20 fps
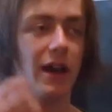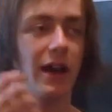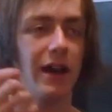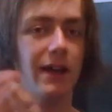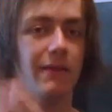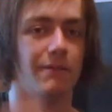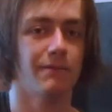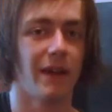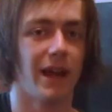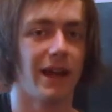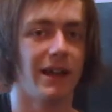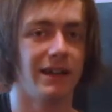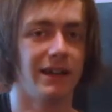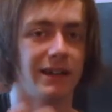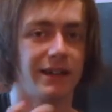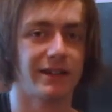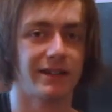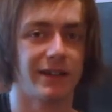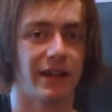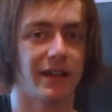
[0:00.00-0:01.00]
It
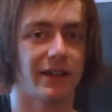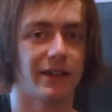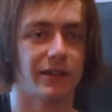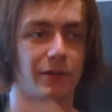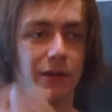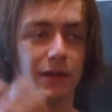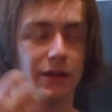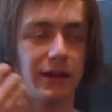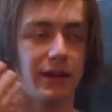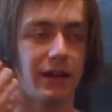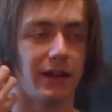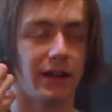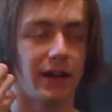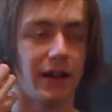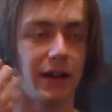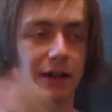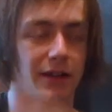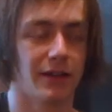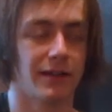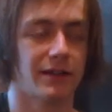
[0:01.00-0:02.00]
mainly sticks with
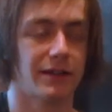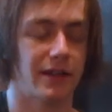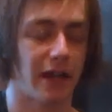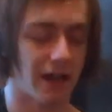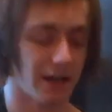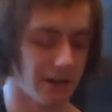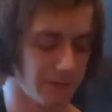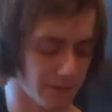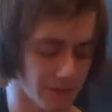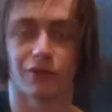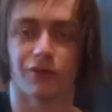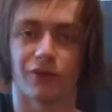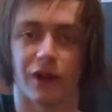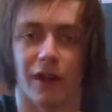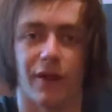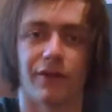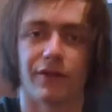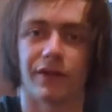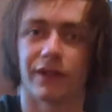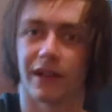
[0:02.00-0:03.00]
the same
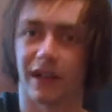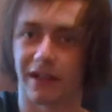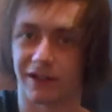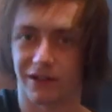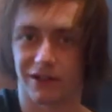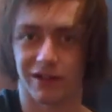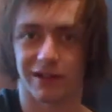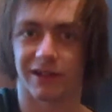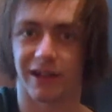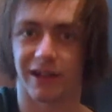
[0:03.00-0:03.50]
riffs, I guess you could